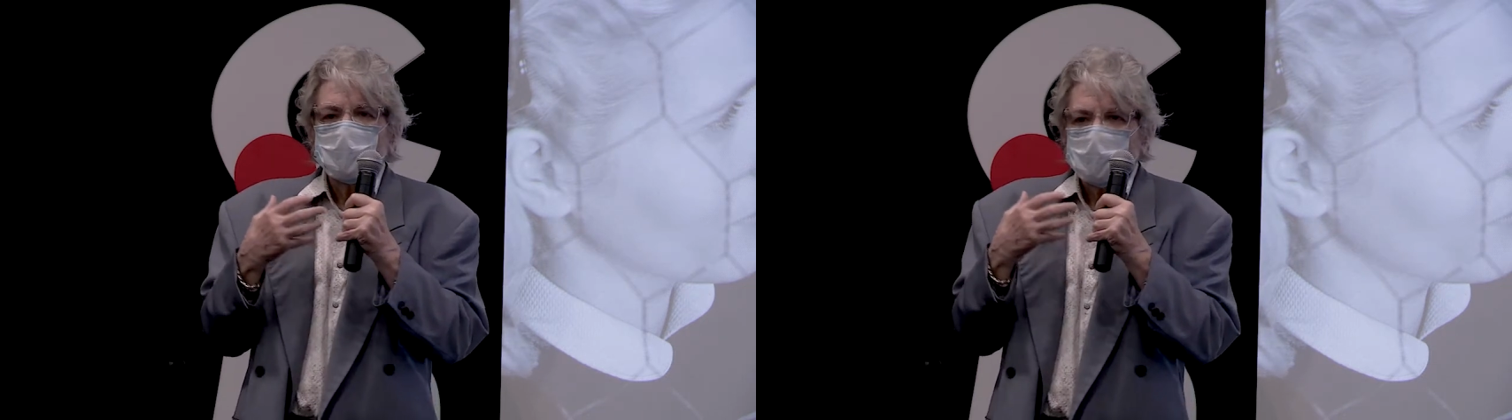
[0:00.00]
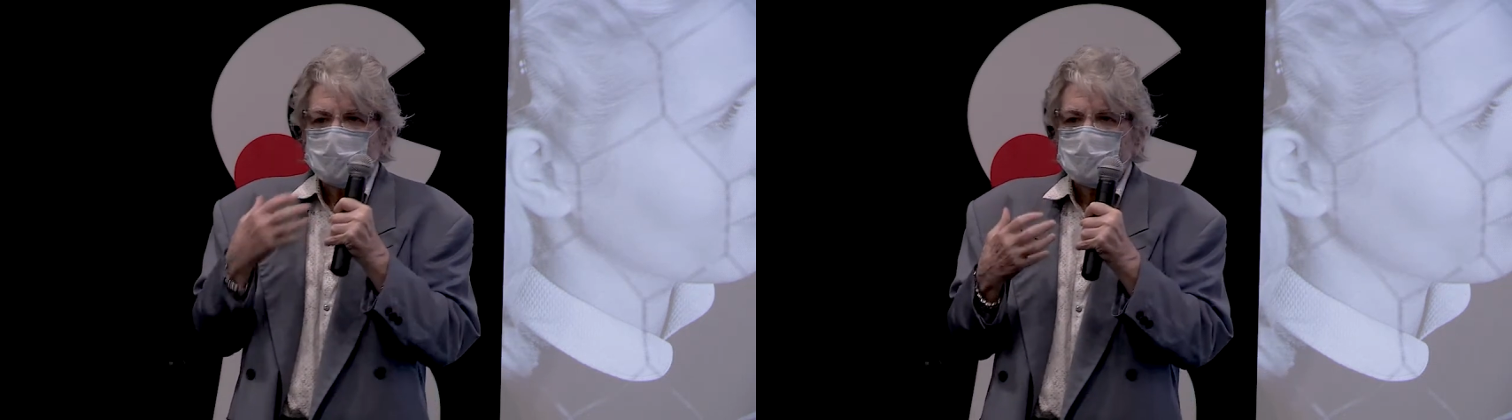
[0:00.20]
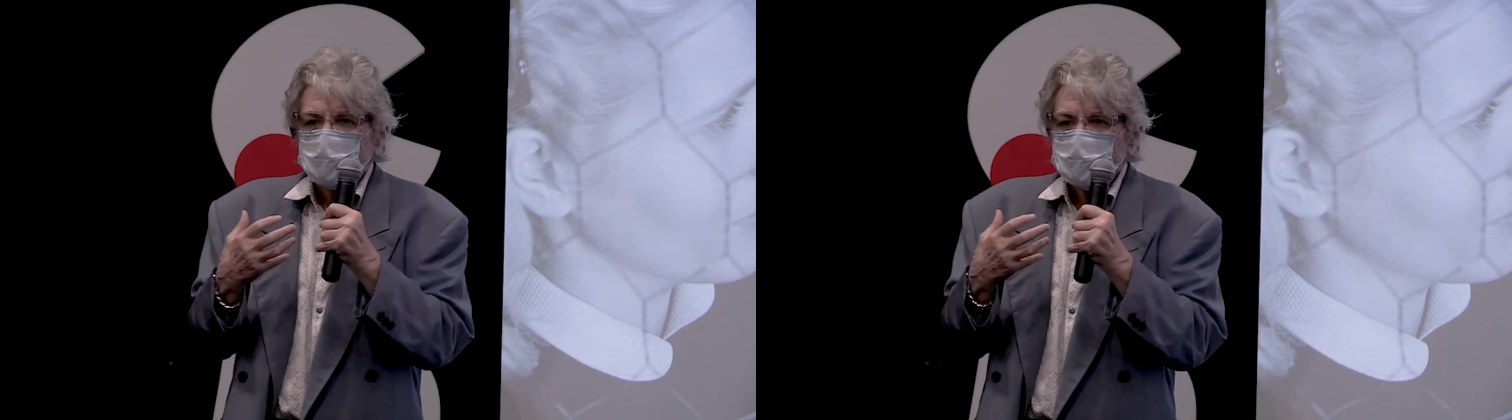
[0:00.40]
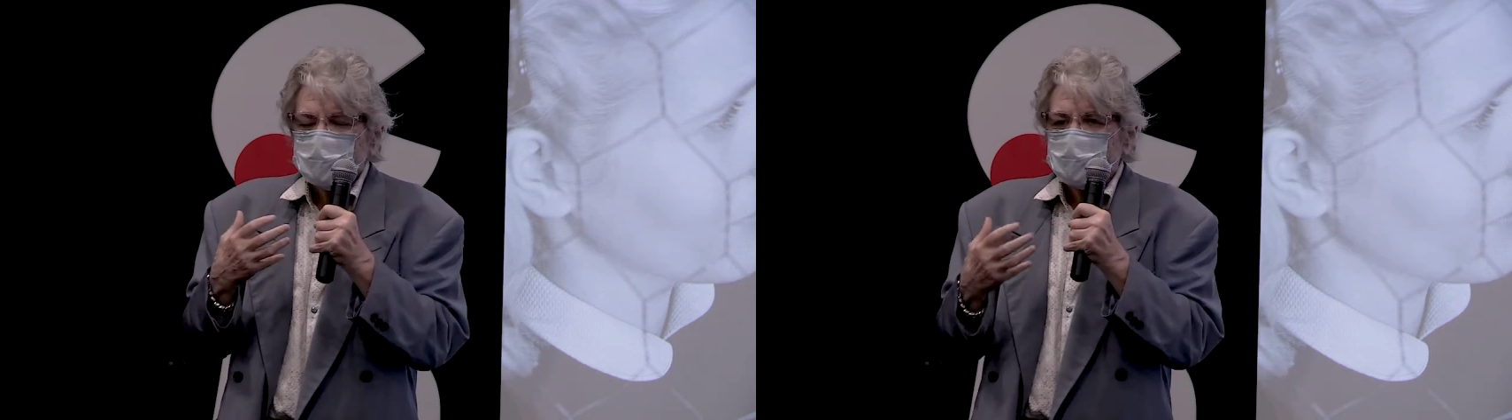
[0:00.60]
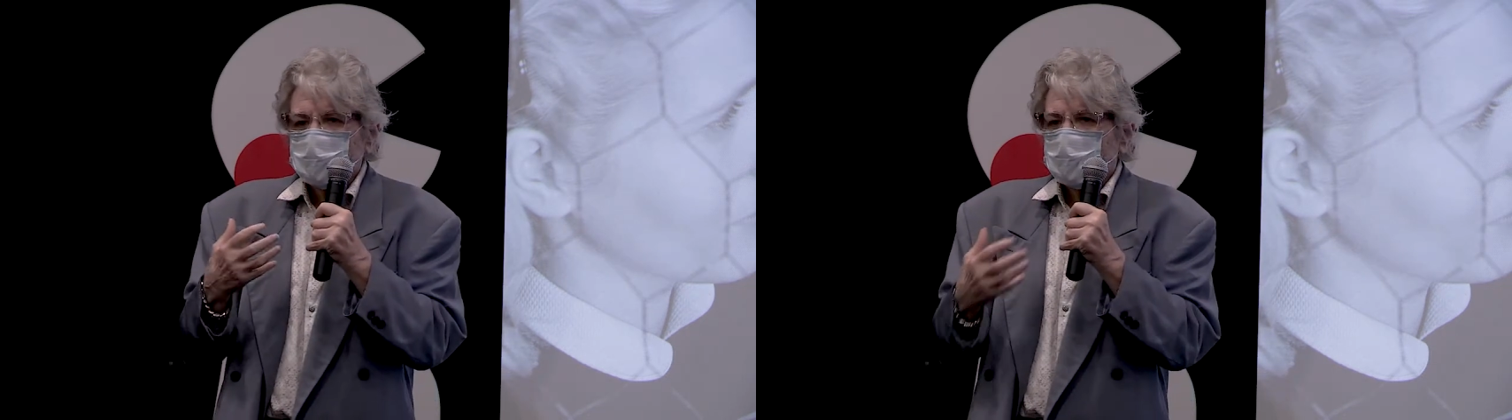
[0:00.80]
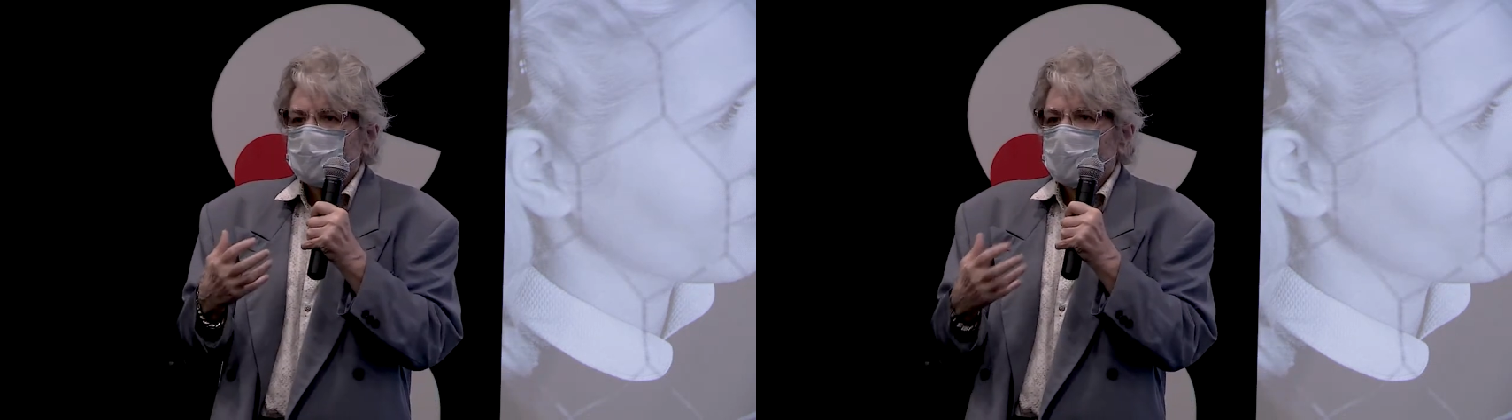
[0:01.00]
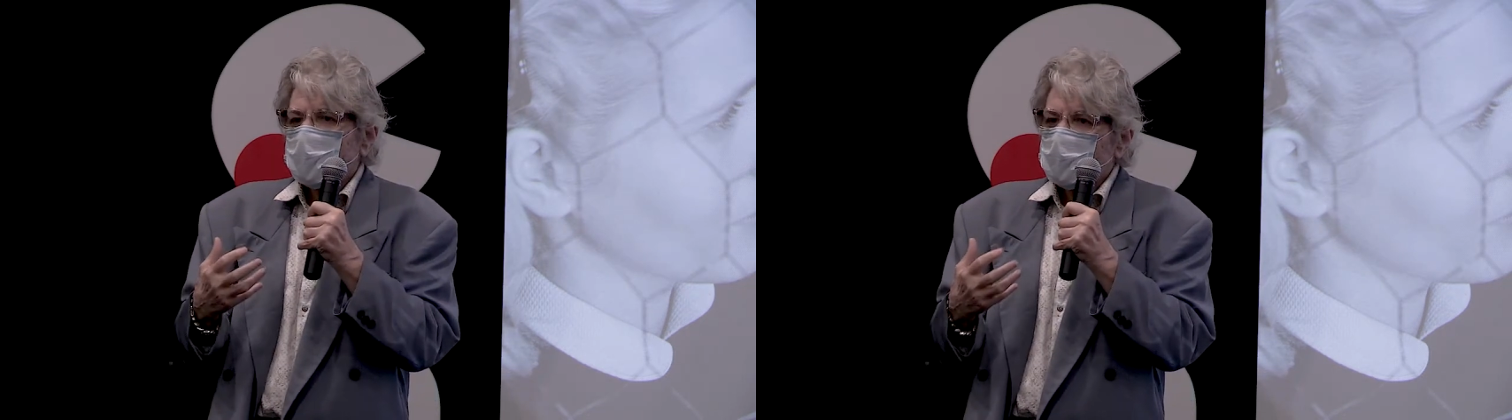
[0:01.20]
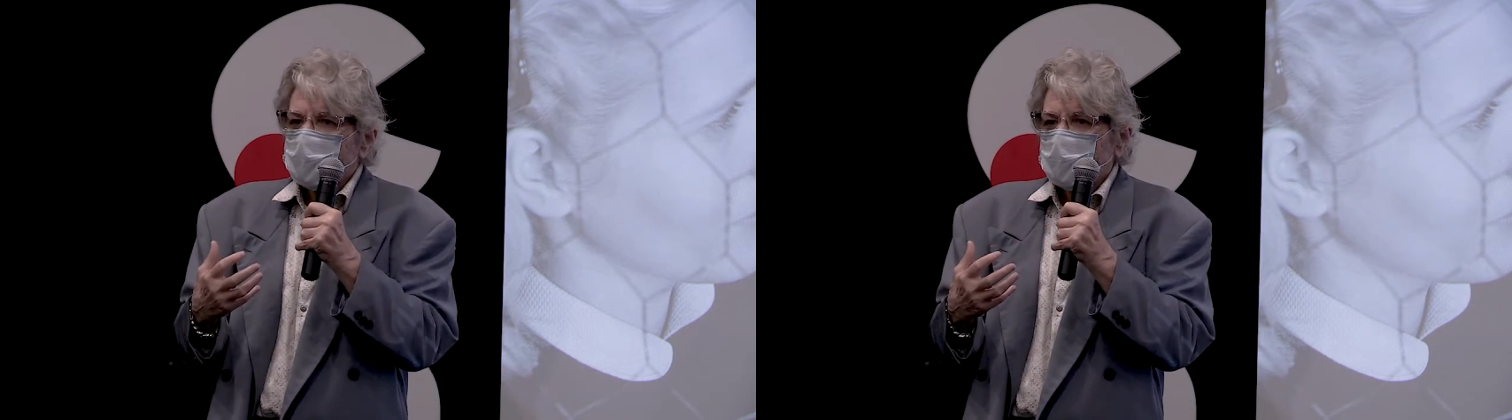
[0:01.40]
is it to do the
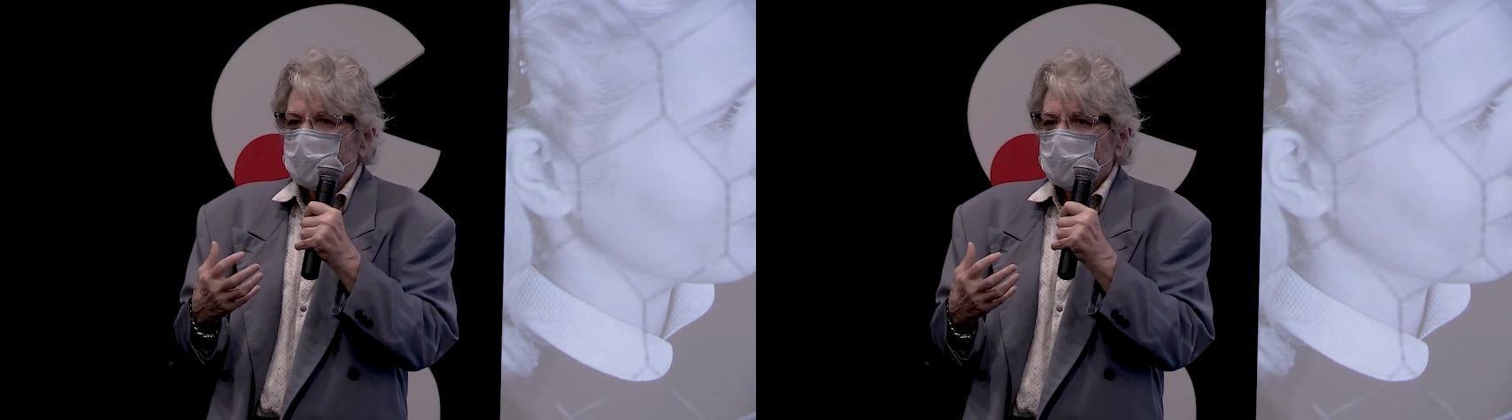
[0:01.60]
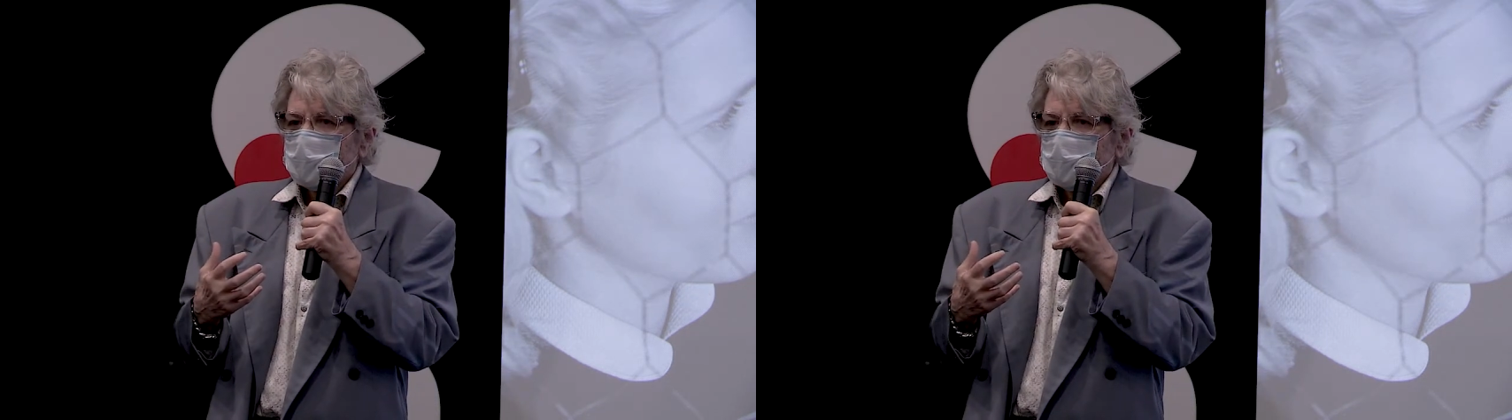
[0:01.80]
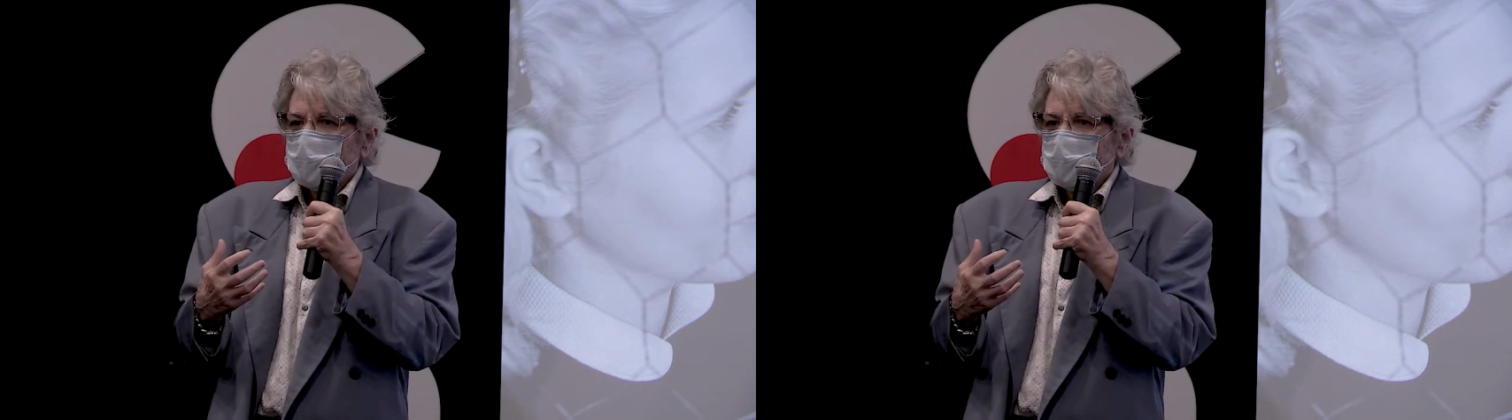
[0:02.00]
right thing